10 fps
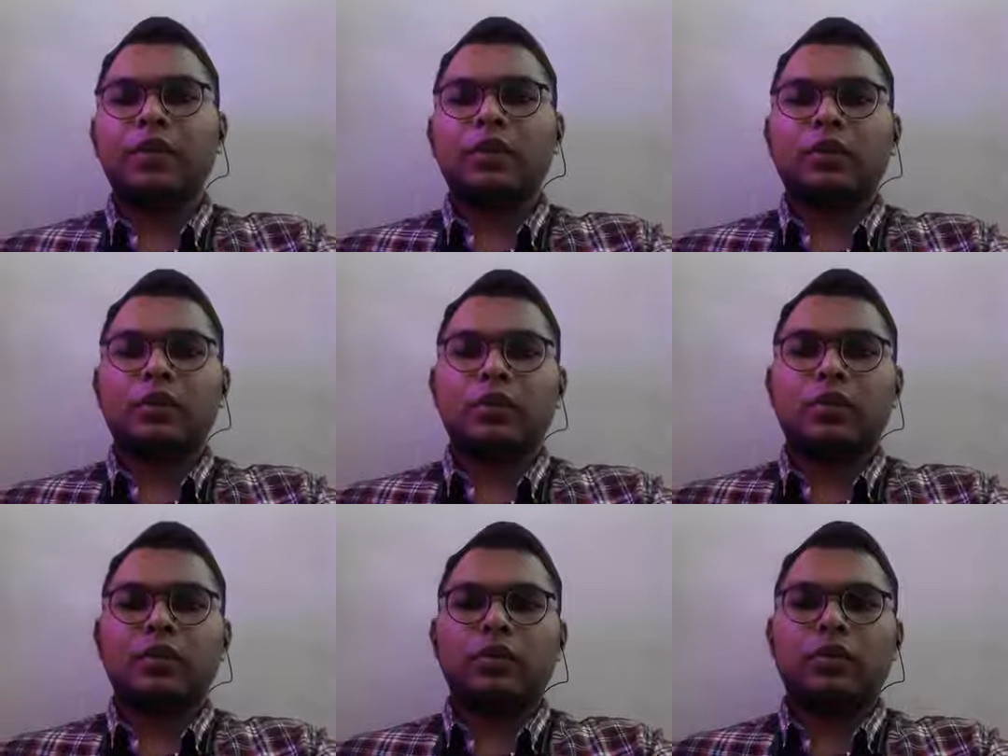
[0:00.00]

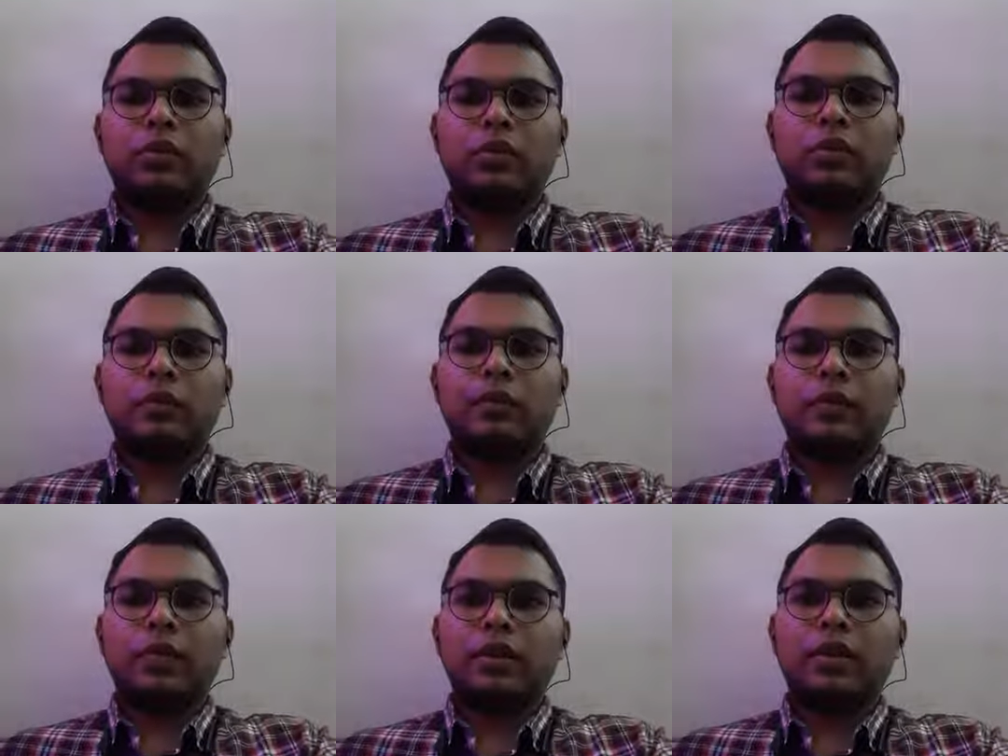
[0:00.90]
So
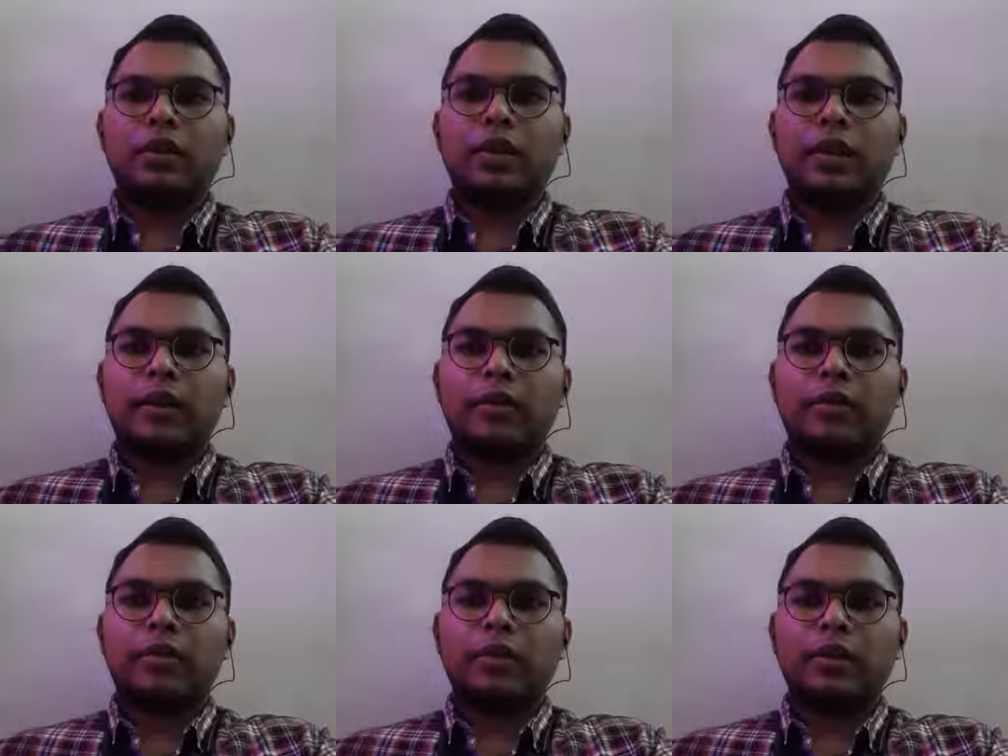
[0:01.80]

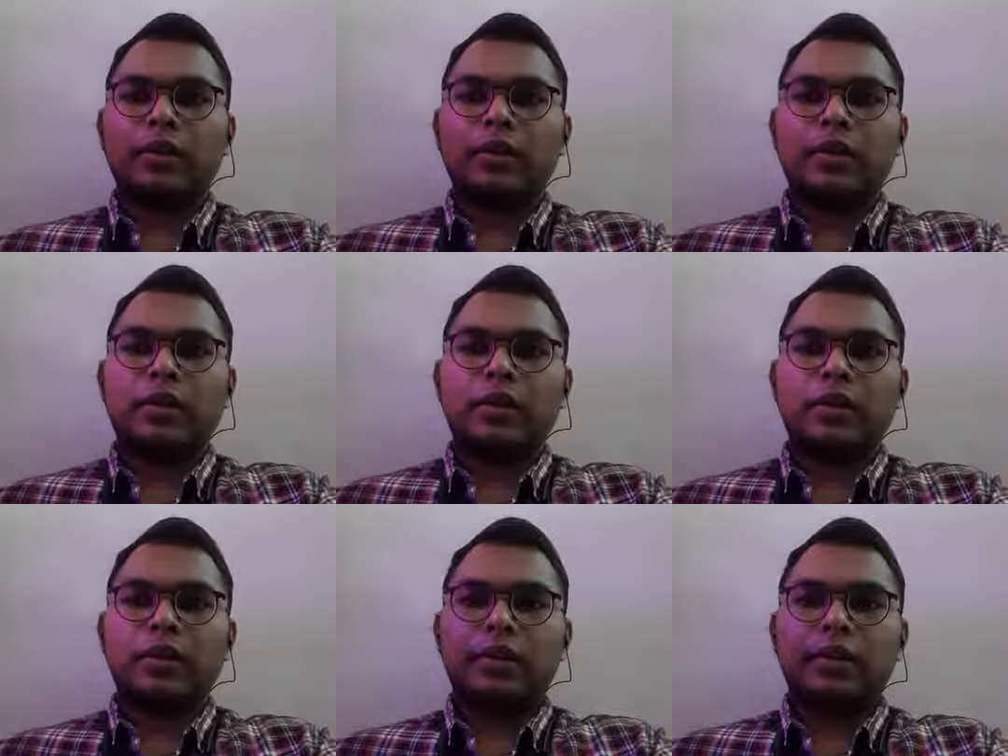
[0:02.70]
we will see the
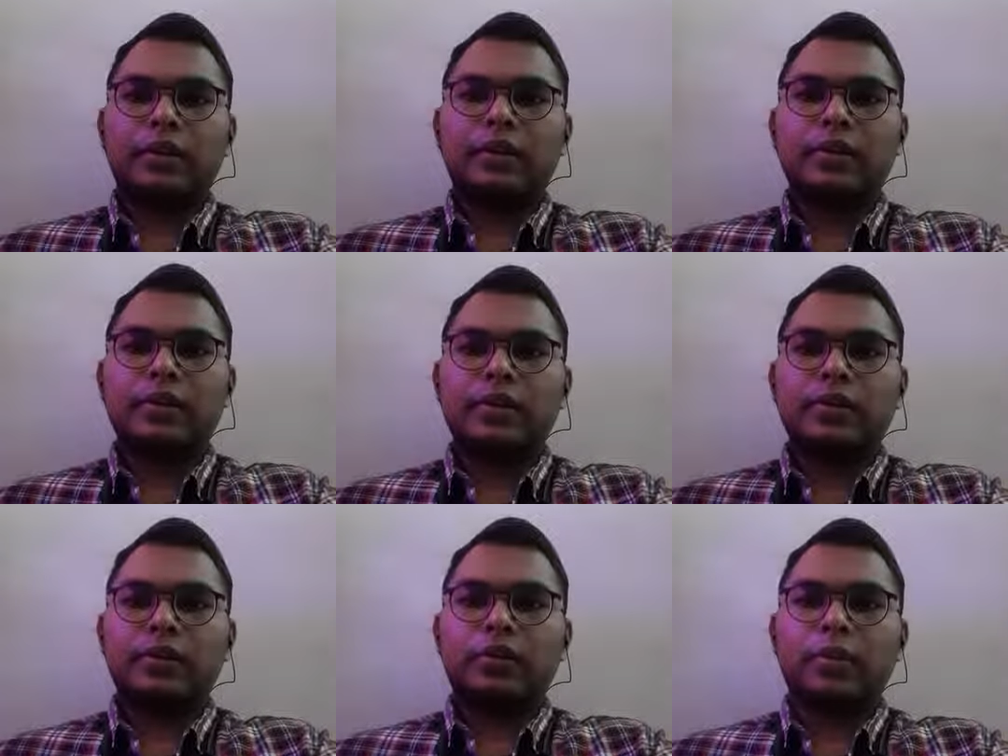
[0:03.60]

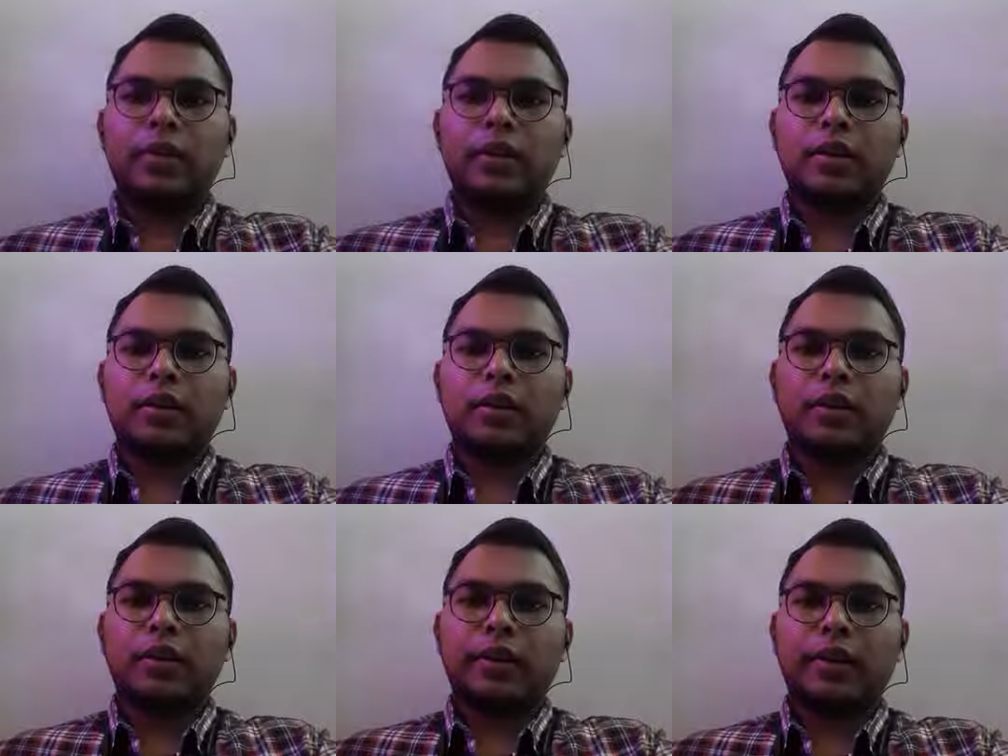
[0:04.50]
instantiation of that
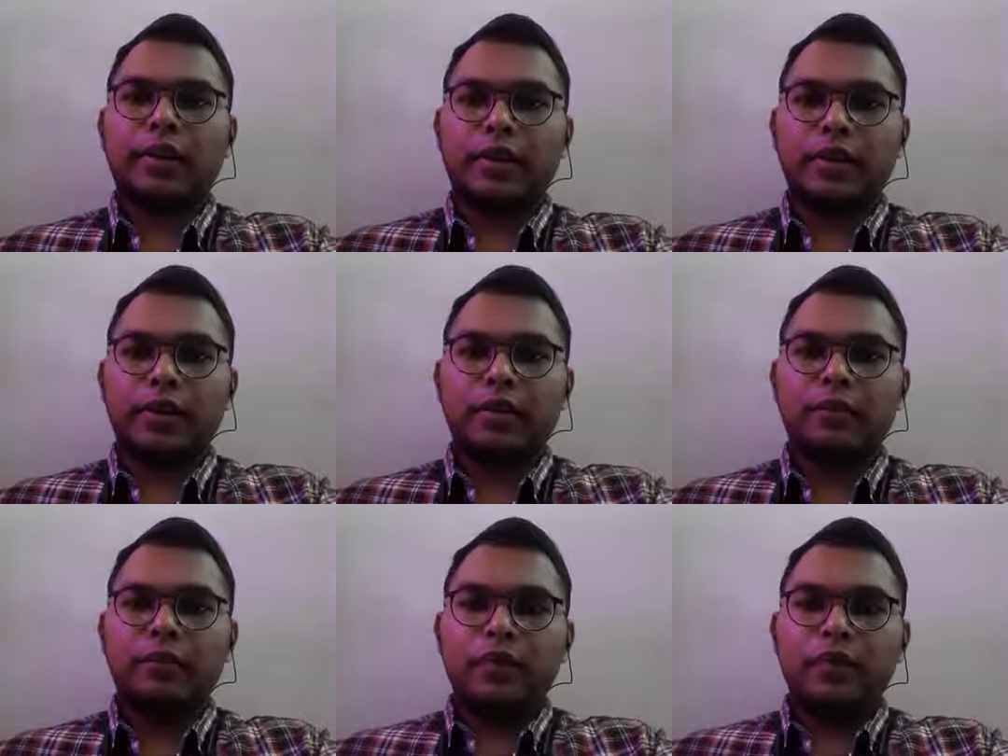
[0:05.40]
an array.